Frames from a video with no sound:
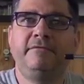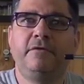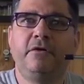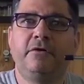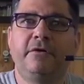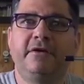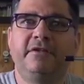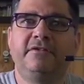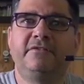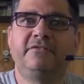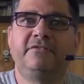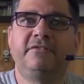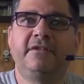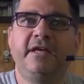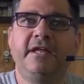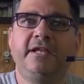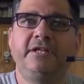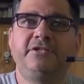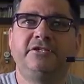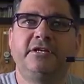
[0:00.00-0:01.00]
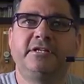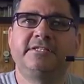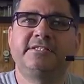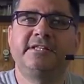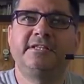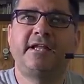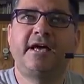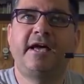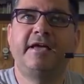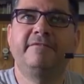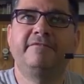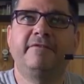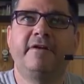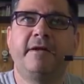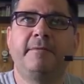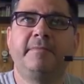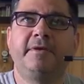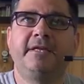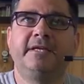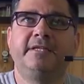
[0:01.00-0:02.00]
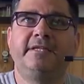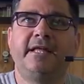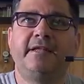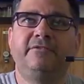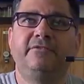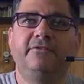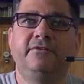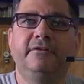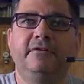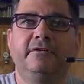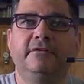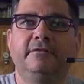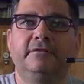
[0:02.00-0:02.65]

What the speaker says: focus and adjust the diaphragm and condenser.